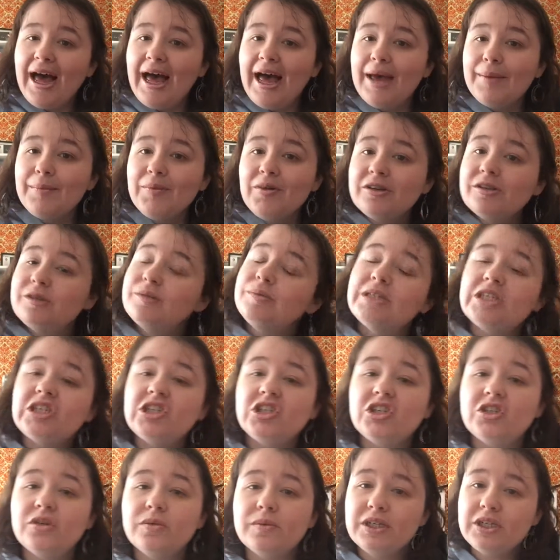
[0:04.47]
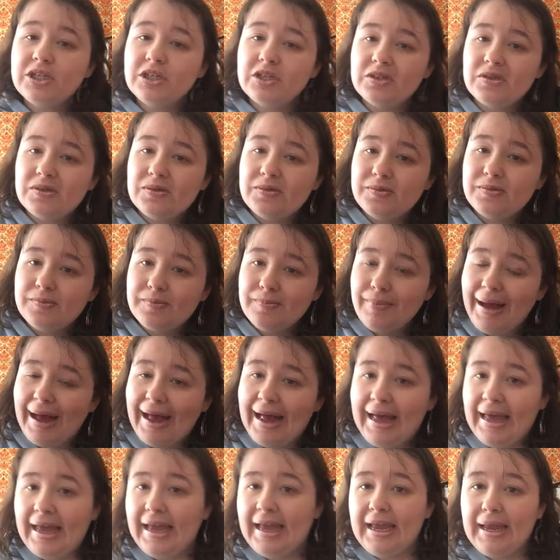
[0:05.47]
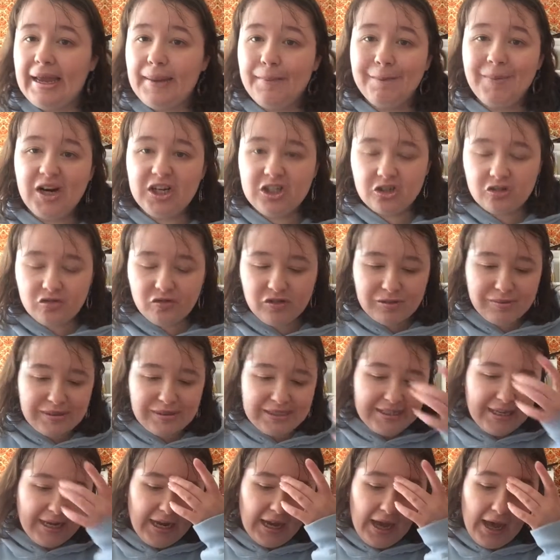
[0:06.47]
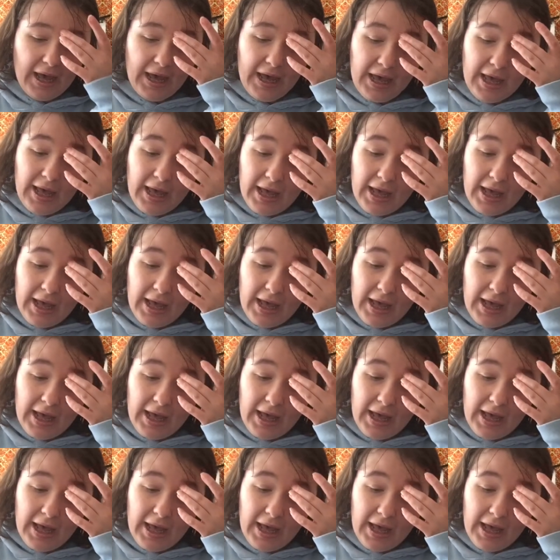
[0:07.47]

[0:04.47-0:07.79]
I'm going to be showing you my March freebies I got.